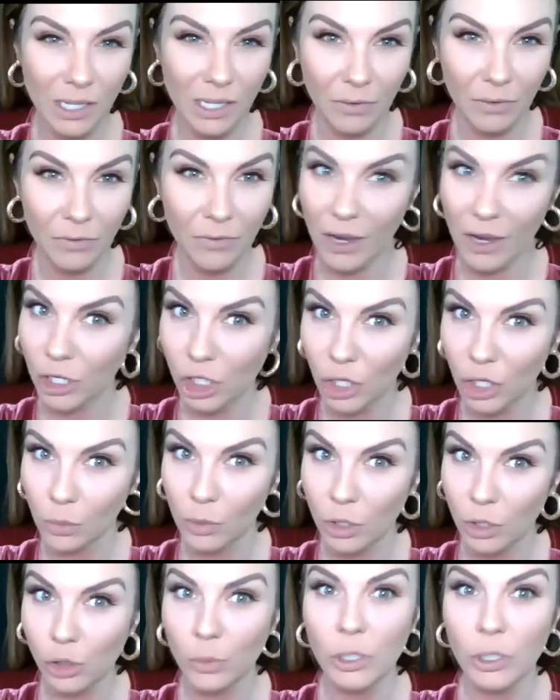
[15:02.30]
of infection,
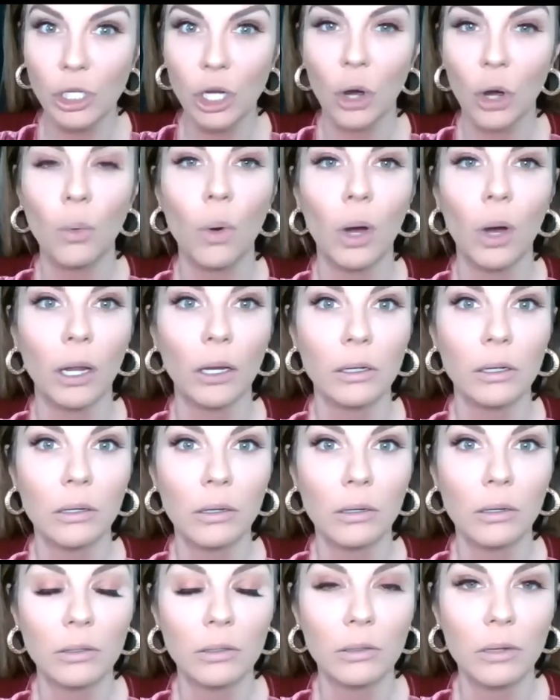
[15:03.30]
which we don't want.
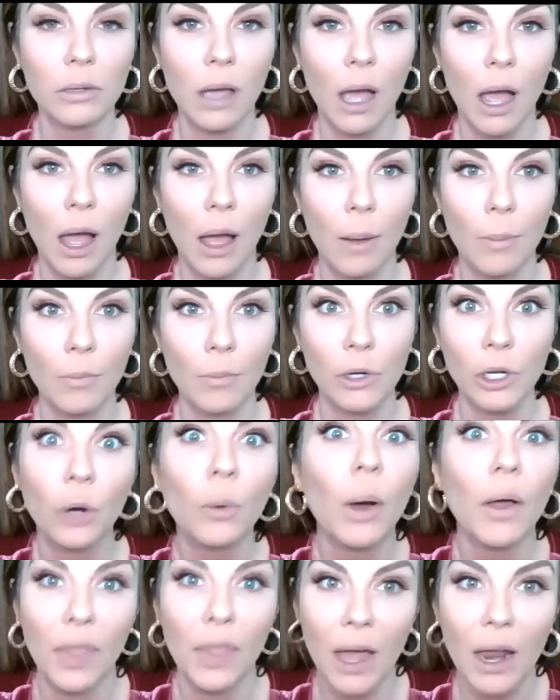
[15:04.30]
We don't
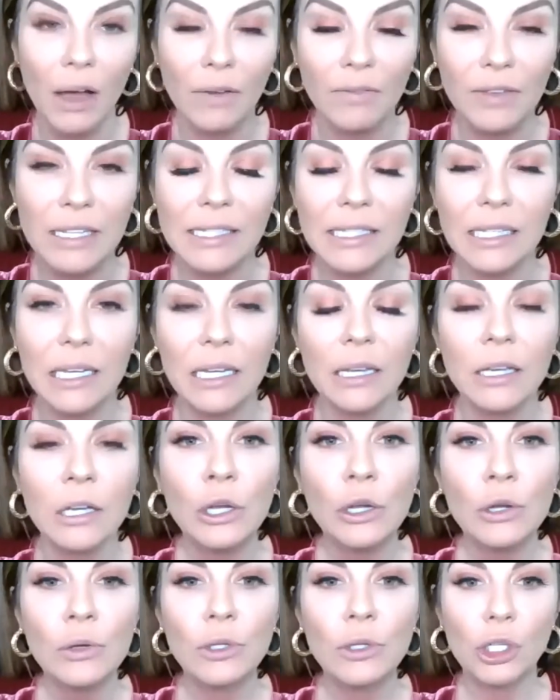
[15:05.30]
want that, obviously.
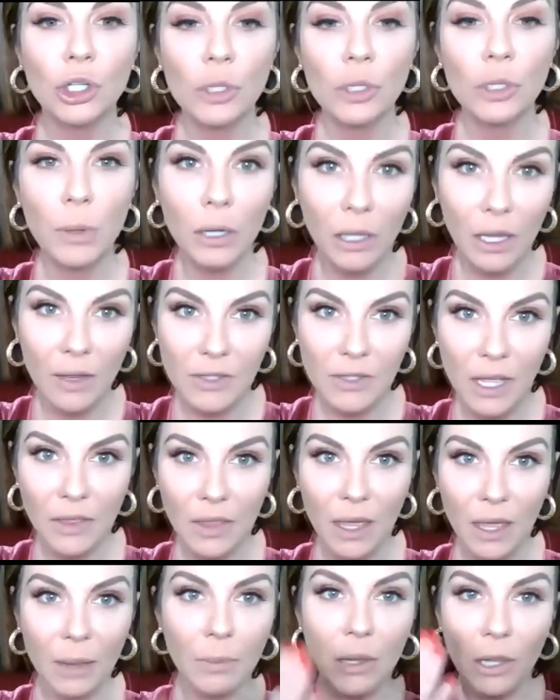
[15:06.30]
So just put gloves on
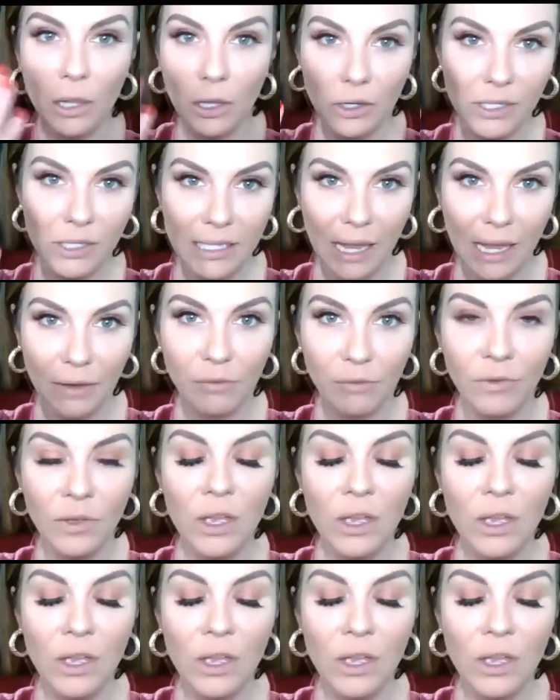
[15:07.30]
them and they're safe.